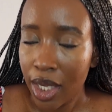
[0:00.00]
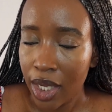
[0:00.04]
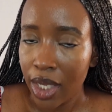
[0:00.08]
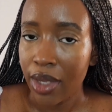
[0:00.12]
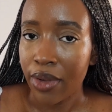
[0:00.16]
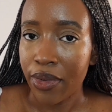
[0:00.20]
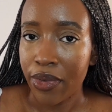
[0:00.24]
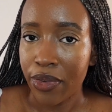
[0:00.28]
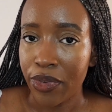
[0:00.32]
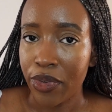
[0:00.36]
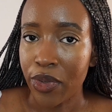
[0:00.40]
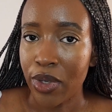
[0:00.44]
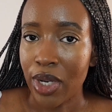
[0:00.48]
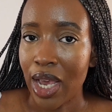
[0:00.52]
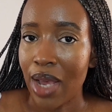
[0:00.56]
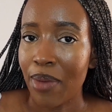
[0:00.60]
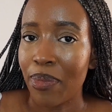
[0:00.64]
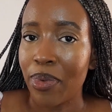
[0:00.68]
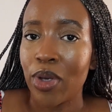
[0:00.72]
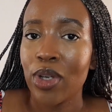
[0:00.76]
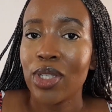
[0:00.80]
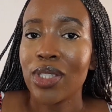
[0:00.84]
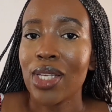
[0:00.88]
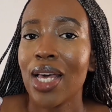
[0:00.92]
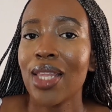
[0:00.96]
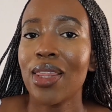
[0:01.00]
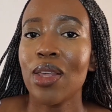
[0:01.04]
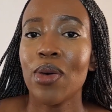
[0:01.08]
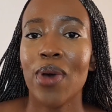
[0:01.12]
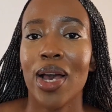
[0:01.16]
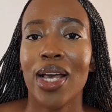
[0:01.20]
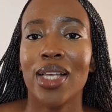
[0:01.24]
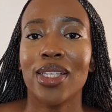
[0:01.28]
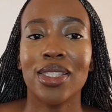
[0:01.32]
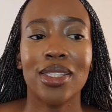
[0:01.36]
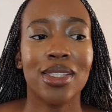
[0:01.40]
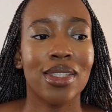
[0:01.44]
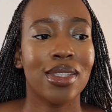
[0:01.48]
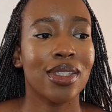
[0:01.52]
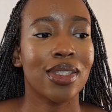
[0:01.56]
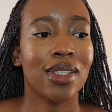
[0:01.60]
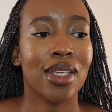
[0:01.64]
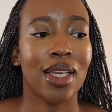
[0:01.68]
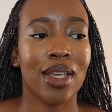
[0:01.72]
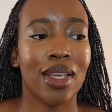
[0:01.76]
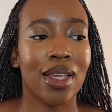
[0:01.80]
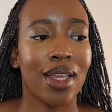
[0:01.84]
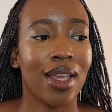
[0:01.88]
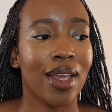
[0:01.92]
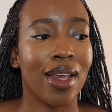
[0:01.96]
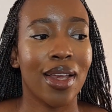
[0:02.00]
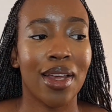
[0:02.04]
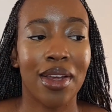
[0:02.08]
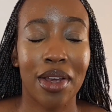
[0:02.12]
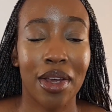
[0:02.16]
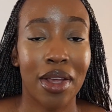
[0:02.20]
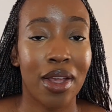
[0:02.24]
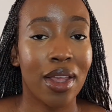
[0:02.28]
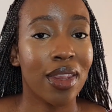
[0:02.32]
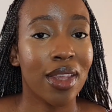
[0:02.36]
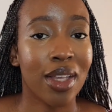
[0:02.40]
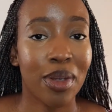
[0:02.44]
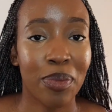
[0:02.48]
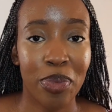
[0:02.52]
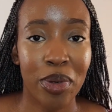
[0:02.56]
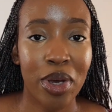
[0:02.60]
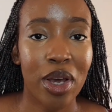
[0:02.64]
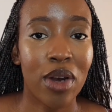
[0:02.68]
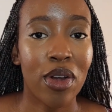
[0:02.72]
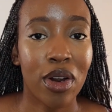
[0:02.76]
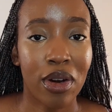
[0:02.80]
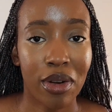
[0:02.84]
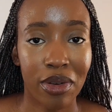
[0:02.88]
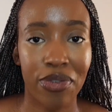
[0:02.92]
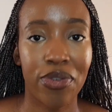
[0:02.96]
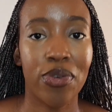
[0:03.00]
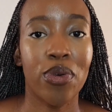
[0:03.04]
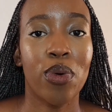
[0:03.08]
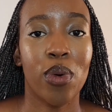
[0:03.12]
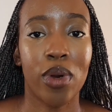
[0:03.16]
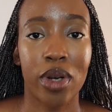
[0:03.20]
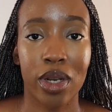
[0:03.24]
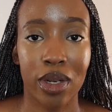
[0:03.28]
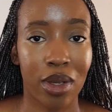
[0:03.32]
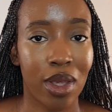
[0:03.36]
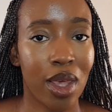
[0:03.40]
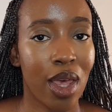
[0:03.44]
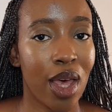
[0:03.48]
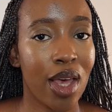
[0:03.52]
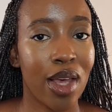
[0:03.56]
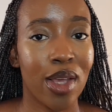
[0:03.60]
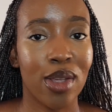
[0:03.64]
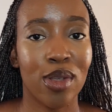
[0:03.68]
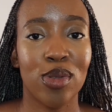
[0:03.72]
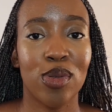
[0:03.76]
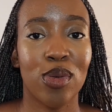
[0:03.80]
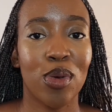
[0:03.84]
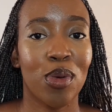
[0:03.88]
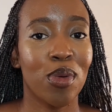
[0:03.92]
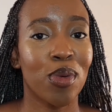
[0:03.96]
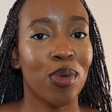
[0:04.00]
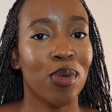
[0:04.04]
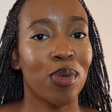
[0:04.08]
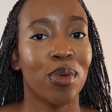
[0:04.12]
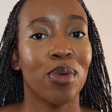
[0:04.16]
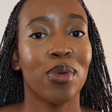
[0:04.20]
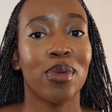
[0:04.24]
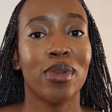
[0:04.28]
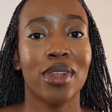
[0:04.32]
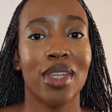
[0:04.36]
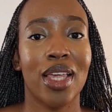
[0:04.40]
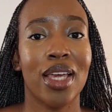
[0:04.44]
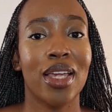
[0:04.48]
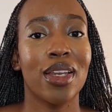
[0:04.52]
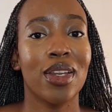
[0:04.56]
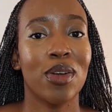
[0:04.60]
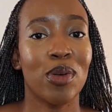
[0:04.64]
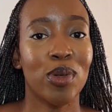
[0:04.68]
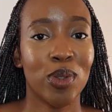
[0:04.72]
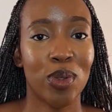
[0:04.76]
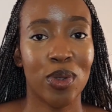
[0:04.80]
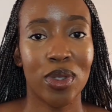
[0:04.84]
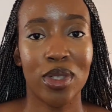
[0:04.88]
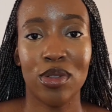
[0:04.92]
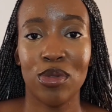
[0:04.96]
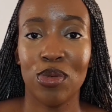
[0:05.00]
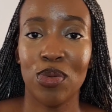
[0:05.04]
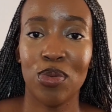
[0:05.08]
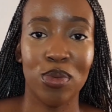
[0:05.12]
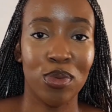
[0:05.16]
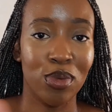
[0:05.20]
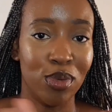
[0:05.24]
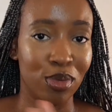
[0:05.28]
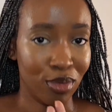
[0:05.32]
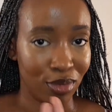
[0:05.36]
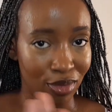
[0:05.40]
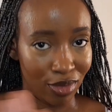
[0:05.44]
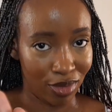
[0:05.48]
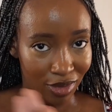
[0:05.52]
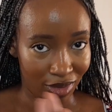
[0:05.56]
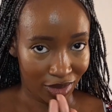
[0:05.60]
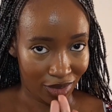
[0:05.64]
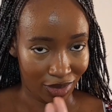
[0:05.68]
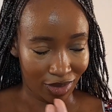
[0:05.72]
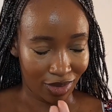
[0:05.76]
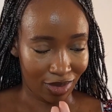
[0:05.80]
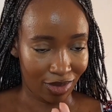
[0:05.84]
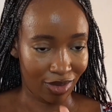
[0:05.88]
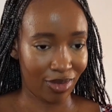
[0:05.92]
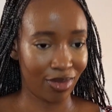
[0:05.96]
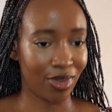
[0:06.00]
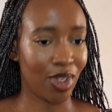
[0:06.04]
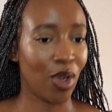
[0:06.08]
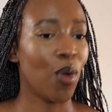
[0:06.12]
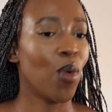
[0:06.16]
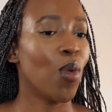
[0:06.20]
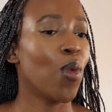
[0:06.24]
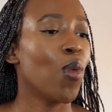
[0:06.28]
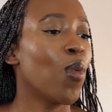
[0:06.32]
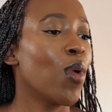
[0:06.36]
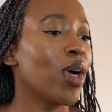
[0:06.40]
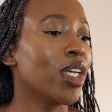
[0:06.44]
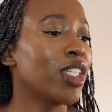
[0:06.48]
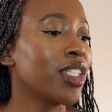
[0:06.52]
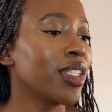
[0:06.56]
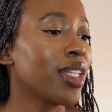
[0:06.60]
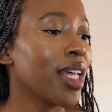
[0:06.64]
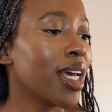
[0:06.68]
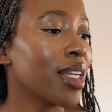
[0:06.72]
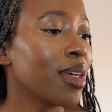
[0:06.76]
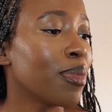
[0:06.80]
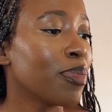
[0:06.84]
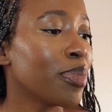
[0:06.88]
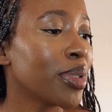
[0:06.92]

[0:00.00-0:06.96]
if you die, because otherwise there'd be a lot of fraud, okay? So they also need to watch that a